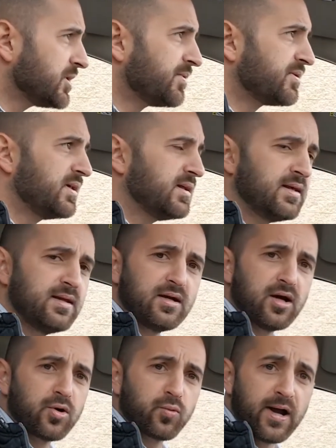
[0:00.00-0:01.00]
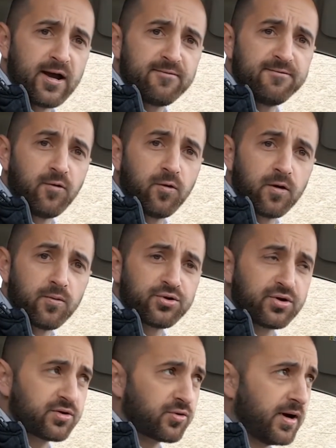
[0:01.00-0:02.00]
sitting in a RAV4, which
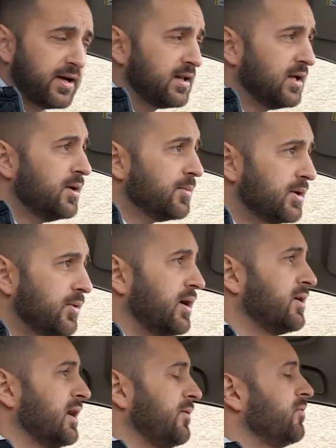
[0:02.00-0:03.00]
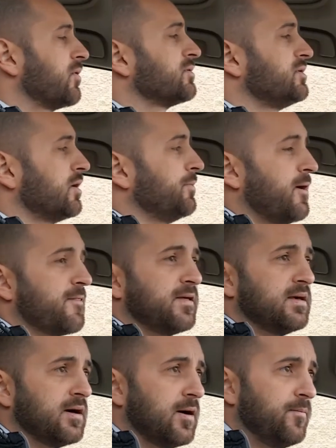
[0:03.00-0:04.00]
is great. Anyway, okay, we're going to talk about
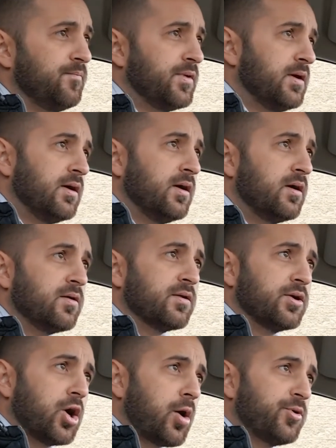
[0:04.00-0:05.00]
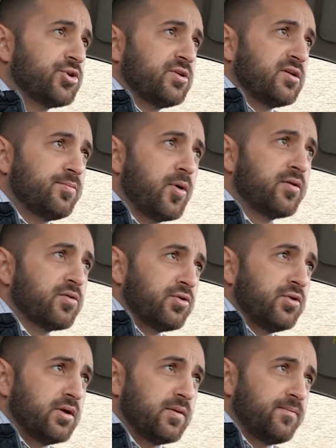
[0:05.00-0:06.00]
the garbage disposal
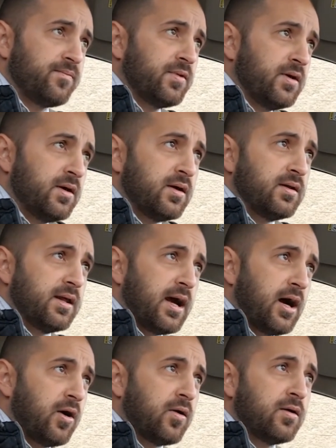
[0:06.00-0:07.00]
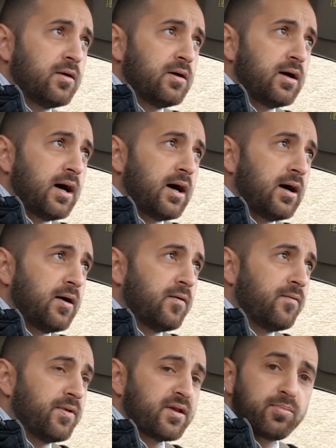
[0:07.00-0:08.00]
unit. Now,
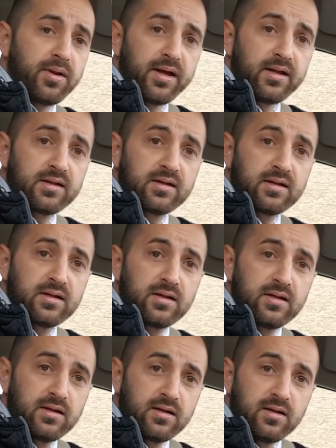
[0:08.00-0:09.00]
this place